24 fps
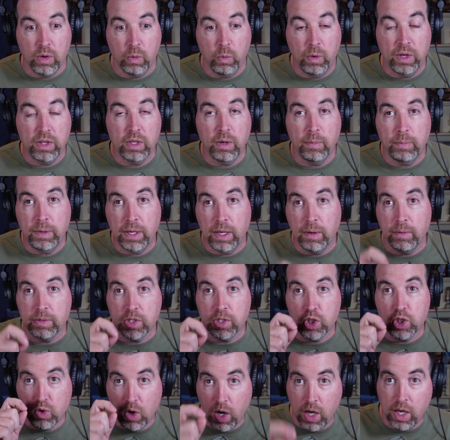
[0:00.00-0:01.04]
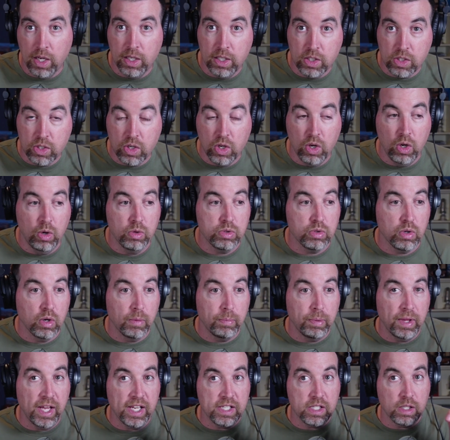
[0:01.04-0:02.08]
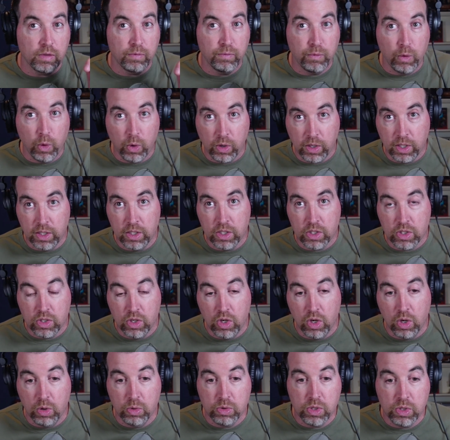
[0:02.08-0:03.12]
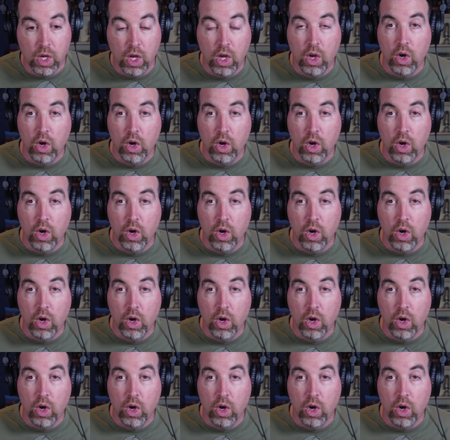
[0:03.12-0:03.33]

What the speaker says: whether it be a straw in its nose or a plastic fork in its nose,